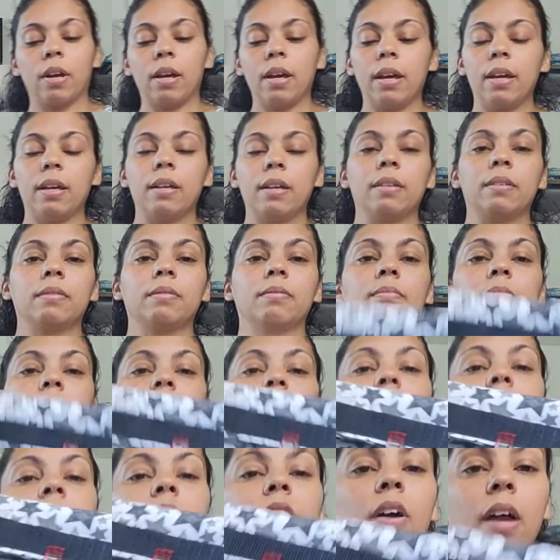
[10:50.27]
Okay,
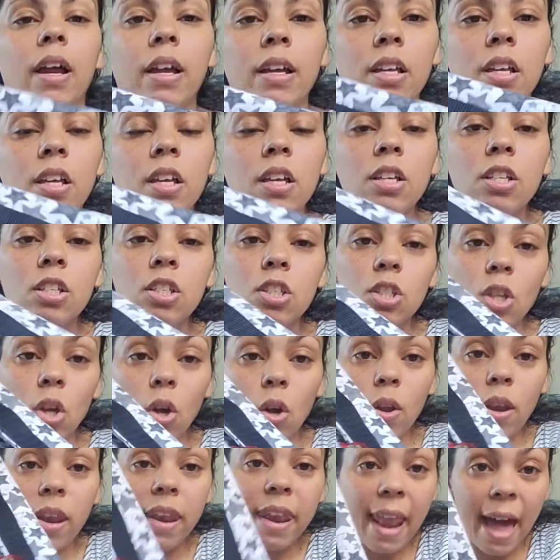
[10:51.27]
all right,
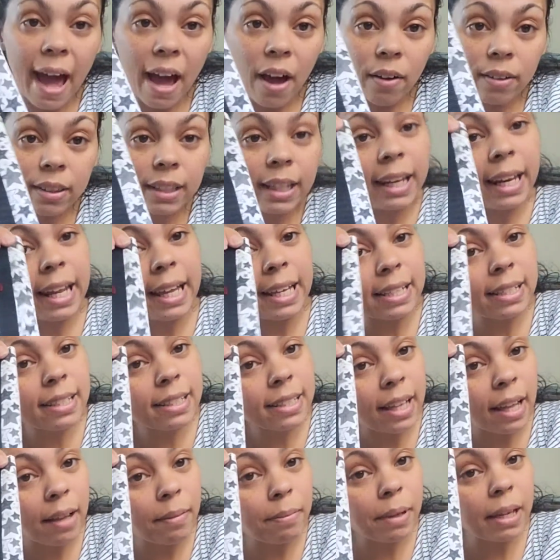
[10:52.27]
so now the next
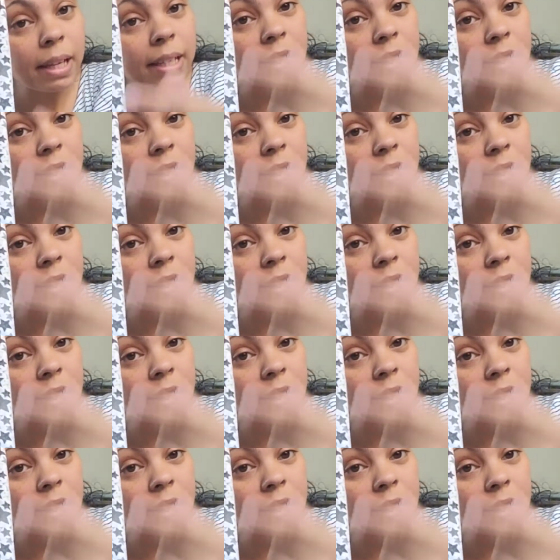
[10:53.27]
step